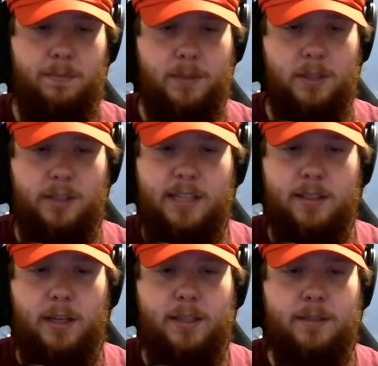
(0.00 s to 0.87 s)
So that's
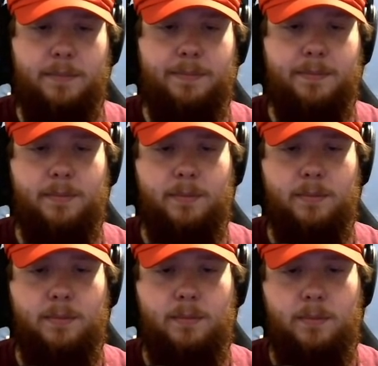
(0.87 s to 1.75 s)
awesome.
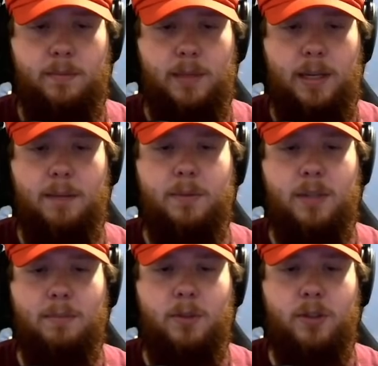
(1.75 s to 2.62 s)
And I'm
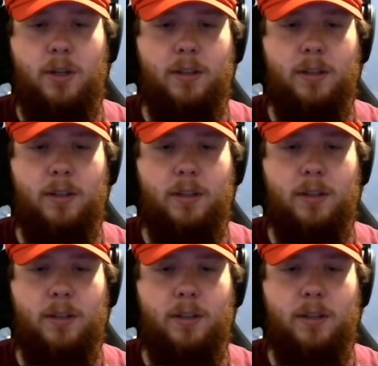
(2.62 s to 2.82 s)
struggling.